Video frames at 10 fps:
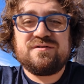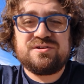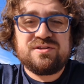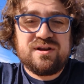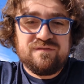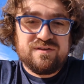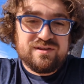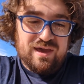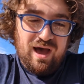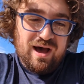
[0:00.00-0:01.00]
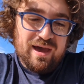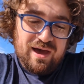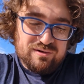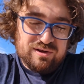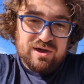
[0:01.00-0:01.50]
just enough to say hi,
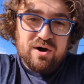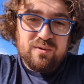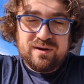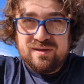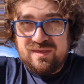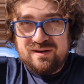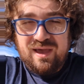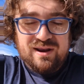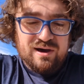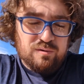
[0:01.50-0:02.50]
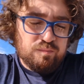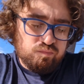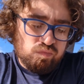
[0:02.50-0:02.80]
how's it going, and then head out.